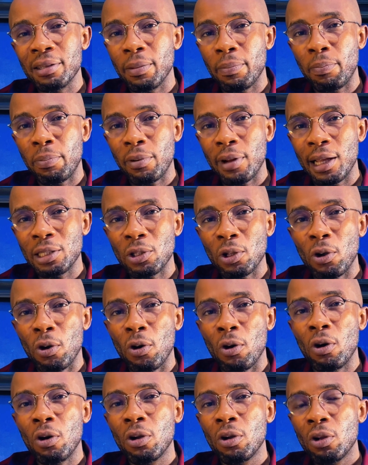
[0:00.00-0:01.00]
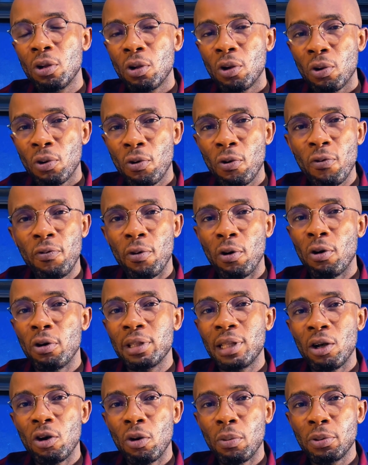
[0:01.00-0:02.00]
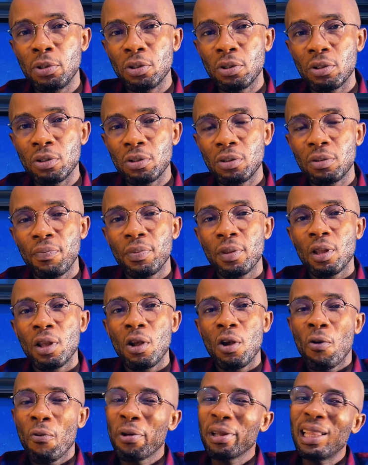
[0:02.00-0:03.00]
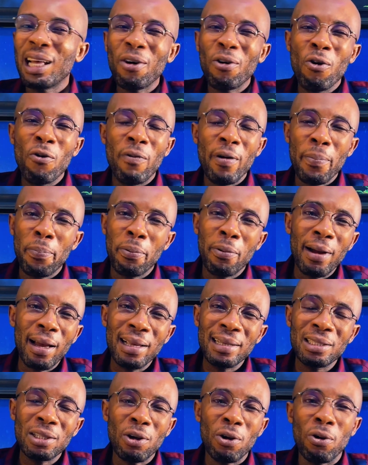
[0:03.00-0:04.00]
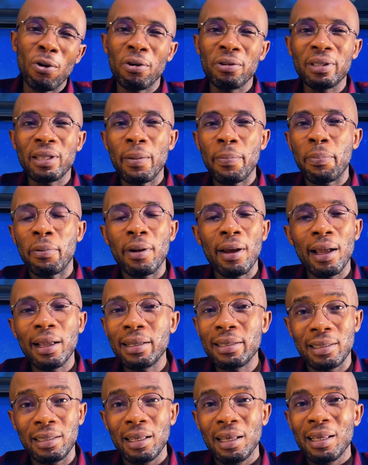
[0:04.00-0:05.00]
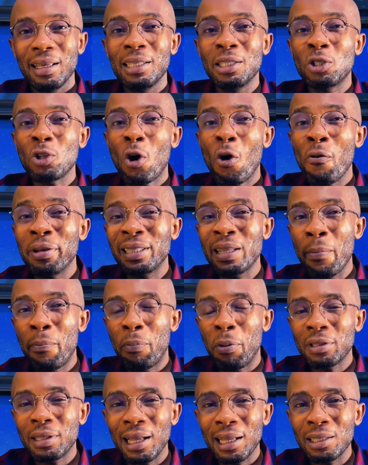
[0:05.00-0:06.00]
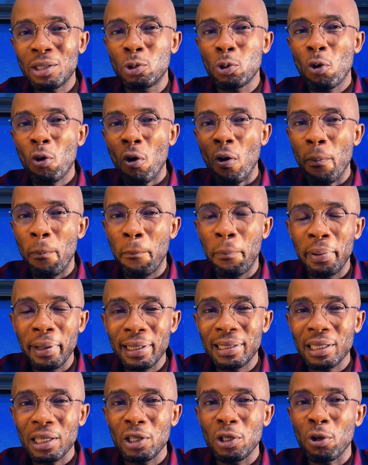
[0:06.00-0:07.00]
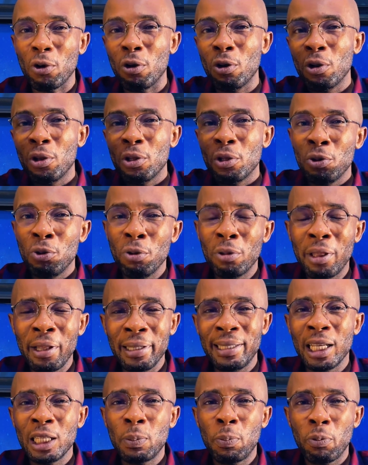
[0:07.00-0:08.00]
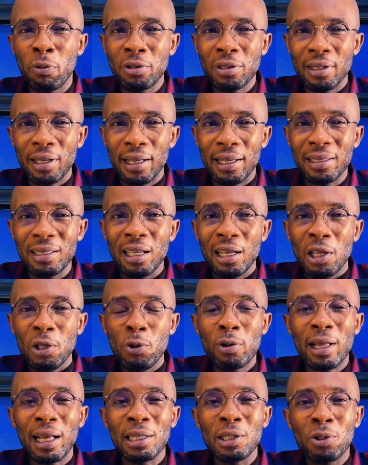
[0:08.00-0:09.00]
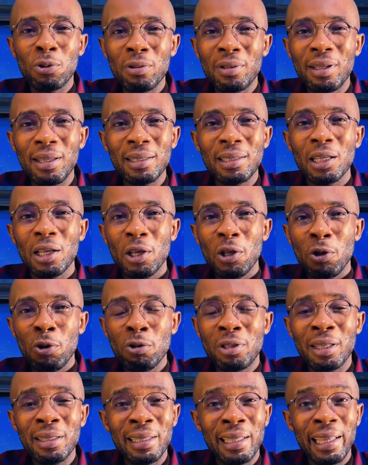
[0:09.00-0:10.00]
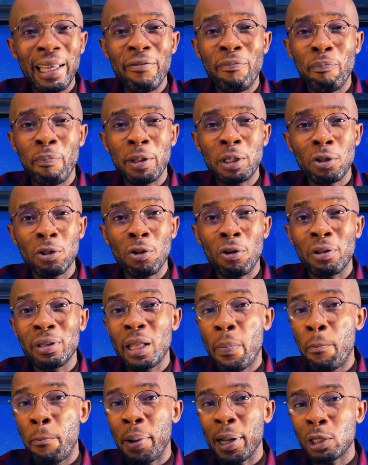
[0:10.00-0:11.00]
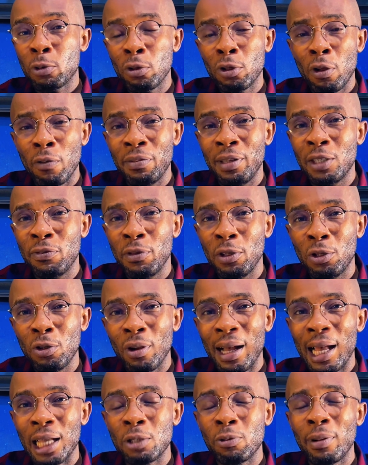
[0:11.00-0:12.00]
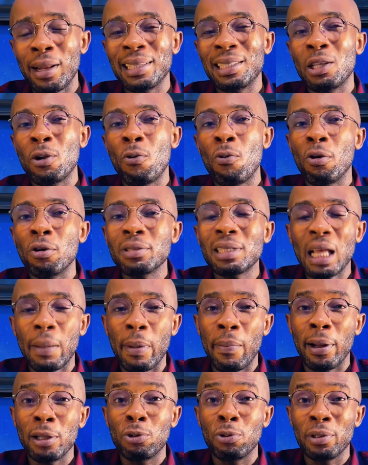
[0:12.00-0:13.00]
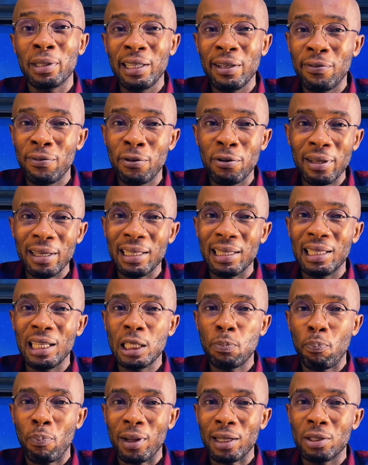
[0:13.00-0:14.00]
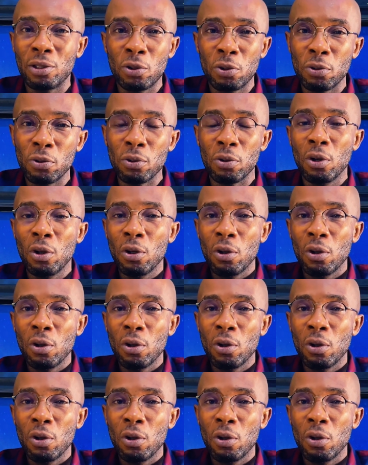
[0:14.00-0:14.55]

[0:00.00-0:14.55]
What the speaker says: the price or go for other options. Whether overpriced or underpriced, it's always important to complete your due diligence process. You can do this using the information on the part 1 of this video, as well as the ones I'm about to give you in this part 2